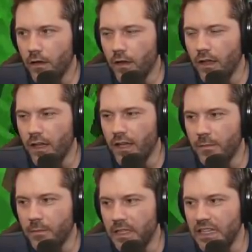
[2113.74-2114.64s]
I
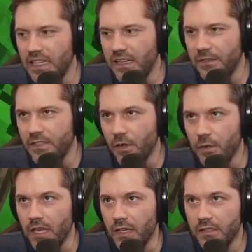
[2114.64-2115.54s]
believe so,
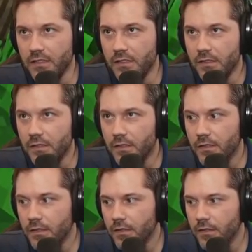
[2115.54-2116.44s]
yes.
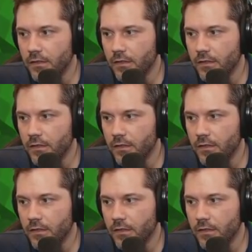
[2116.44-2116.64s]
Uh-huh.